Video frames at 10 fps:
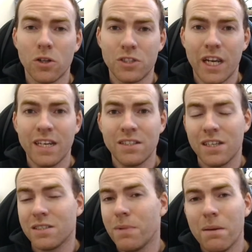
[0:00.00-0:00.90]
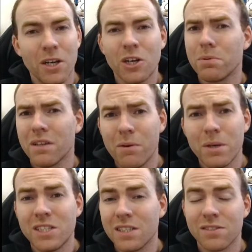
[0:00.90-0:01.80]
changes, maybe a couple of
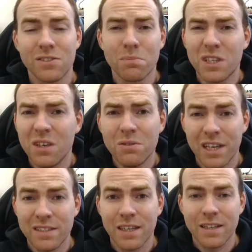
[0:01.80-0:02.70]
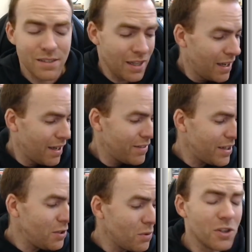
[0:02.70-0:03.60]
images and some queue settings,
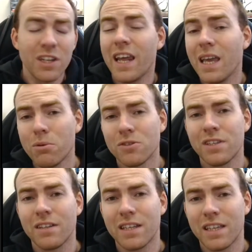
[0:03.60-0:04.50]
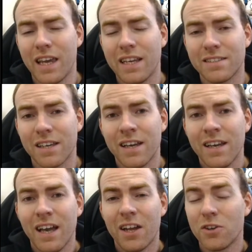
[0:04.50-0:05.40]
then you could enable cellular data
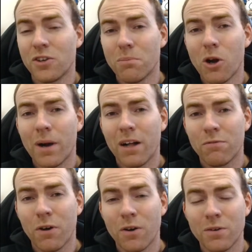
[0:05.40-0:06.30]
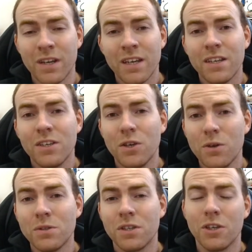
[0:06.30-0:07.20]
and on your mobile phone
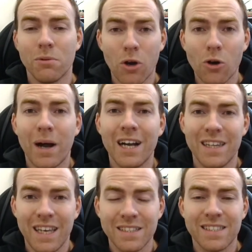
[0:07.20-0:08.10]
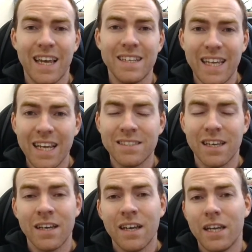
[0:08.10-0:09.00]
use your mobile internet
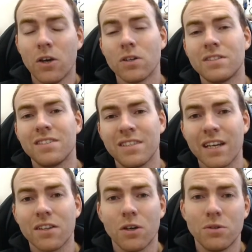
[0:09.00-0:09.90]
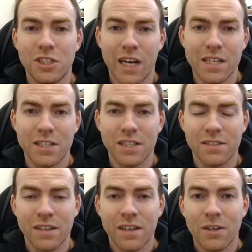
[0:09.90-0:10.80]
data in order to sync those
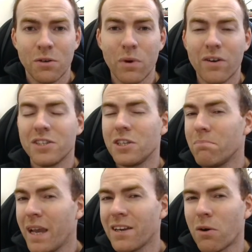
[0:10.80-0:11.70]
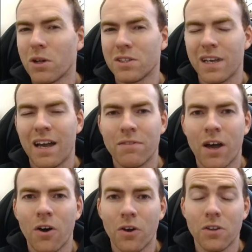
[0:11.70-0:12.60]
changes. Whereas you may not want to have
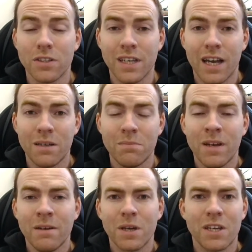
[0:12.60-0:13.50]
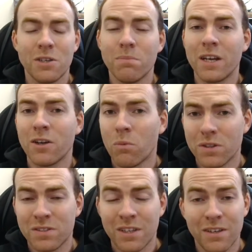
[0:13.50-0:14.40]
that on all the time because you might not
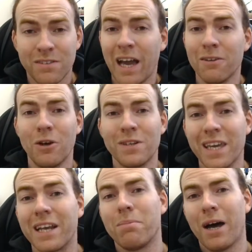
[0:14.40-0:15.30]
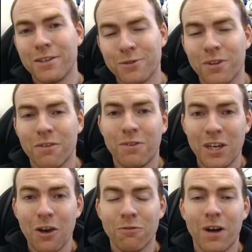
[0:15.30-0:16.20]
want to download gigabytes worth of
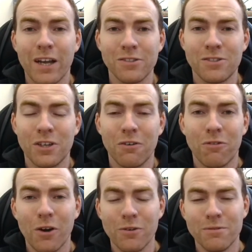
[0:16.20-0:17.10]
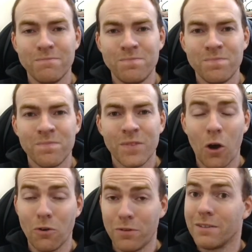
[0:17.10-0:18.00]
video files to your phone
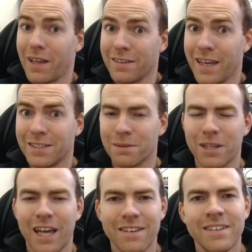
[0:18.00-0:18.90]
over that data plan.